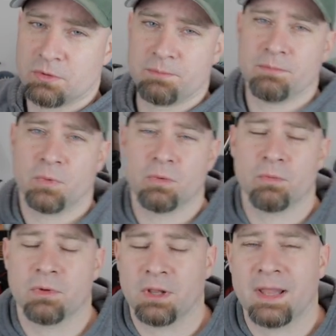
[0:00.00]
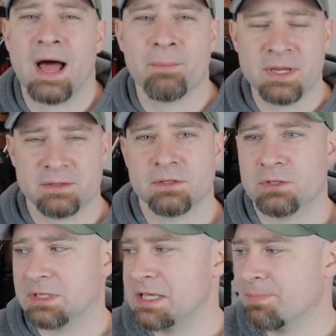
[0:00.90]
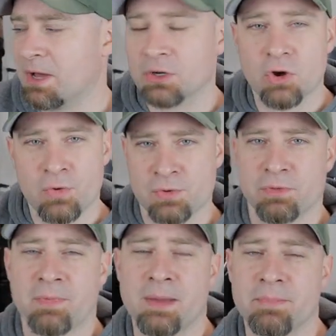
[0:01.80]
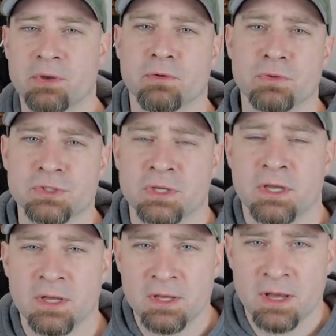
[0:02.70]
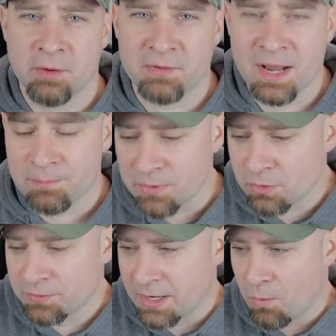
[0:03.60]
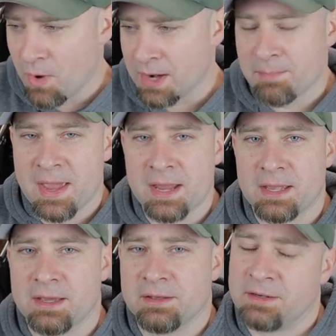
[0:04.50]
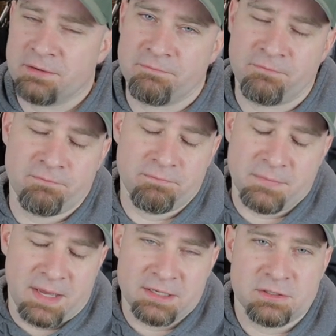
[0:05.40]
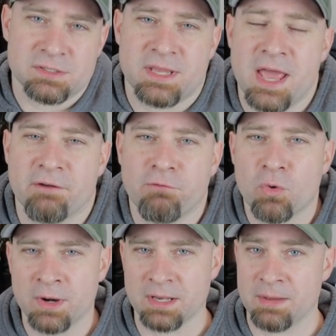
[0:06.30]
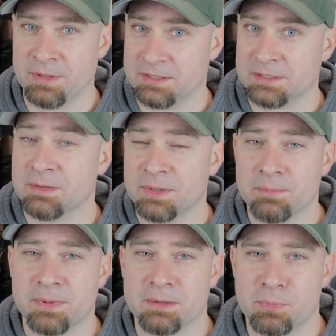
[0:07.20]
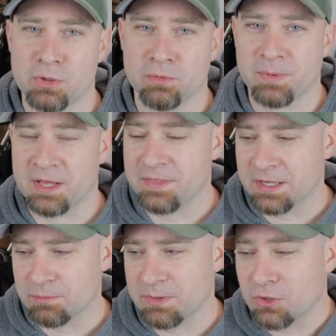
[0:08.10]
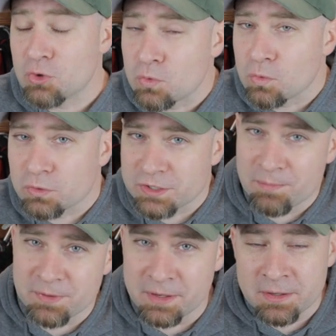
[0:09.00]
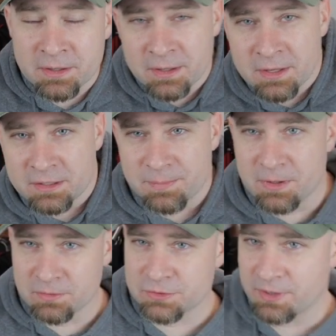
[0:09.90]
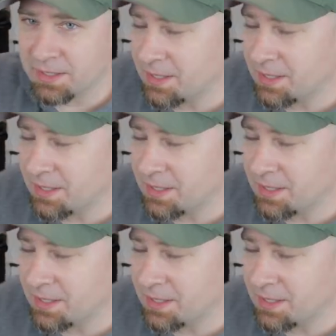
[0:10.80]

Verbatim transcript: will, will allow me to keep on going with my builds. I've got a build that I want to make and I just can't afford it. I mean, it's going to be a big build, but I think it'd be cool something to build. So I